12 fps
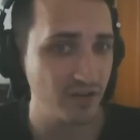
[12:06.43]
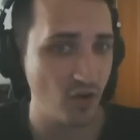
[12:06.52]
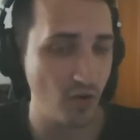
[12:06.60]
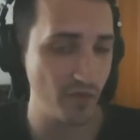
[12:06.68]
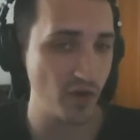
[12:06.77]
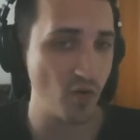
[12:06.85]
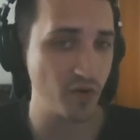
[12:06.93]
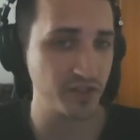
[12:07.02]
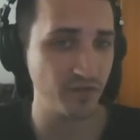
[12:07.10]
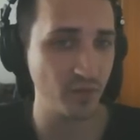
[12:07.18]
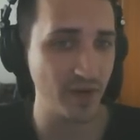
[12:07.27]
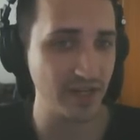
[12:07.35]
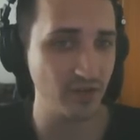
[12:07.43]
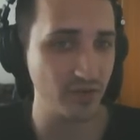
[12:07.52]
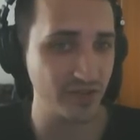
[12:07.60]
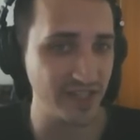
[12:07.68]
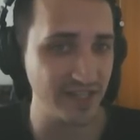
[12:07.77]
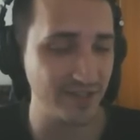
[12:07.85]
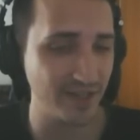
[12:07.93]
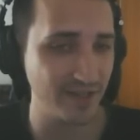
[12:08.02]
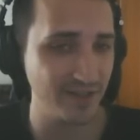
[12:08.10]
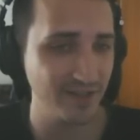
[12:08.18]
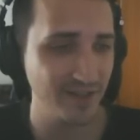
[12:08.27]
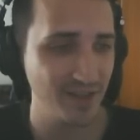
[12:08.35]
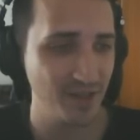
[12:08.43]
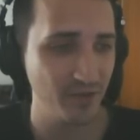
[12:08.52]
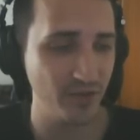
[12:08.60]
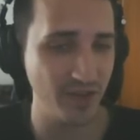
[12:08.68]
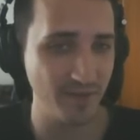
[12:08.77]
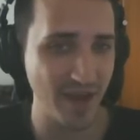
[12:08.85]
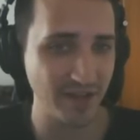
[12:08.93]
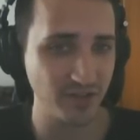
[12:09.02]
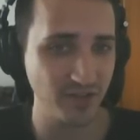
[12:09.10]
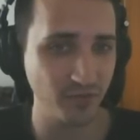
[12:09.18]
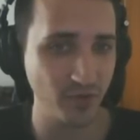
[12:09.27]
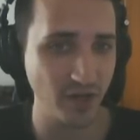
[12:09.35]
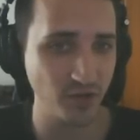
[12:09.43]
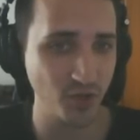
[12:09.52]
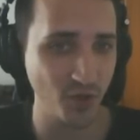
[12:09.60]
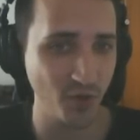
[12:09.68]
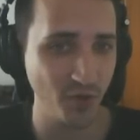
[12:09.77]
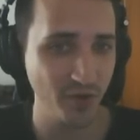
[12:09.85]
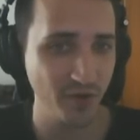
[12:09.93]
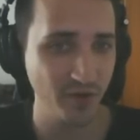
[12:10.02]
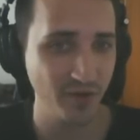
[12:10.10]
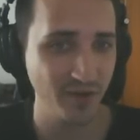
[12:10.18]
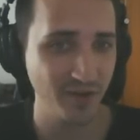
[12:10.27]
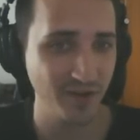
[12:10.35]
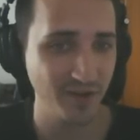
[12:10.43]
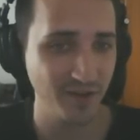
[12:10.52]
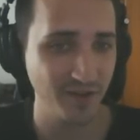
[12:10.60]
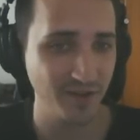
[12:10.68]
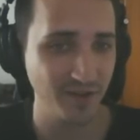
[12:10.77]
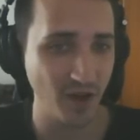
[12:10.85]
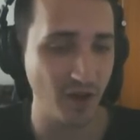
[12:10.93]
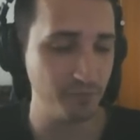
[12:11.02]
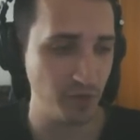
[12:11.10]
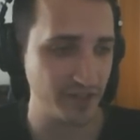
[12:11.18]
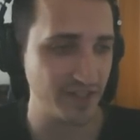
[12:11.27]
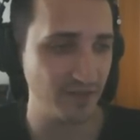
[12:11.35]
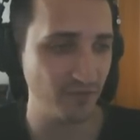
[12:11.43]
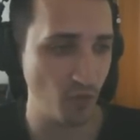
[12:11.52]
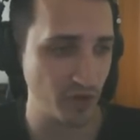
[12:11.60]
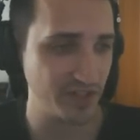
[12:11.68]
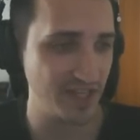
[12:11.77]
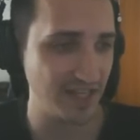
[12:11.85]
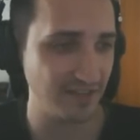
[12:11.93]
over the course of a regular season than the match differential of plus 14.